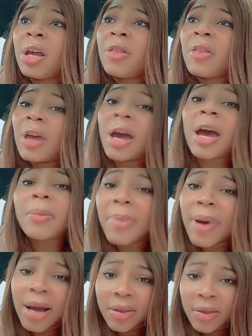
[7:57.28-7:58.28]
they had
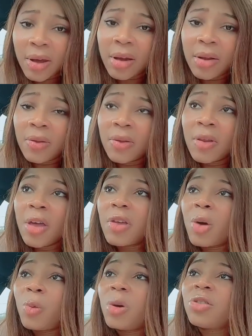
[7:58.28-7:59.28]
back then.
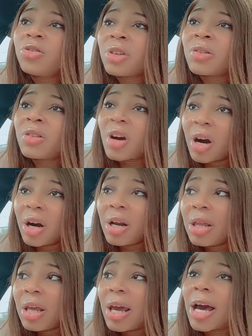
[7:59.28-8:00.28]
They wish that the
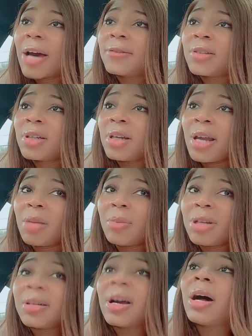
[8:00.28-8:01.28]
heart they have today, the
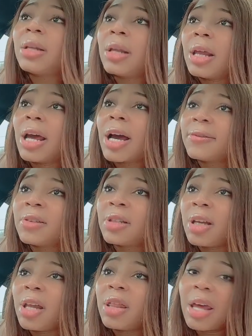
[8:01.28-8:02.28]
mentality they have
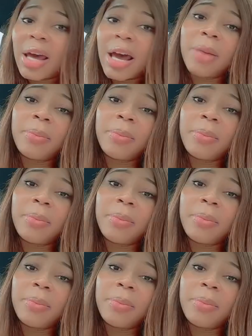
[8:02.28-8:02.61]
today, they had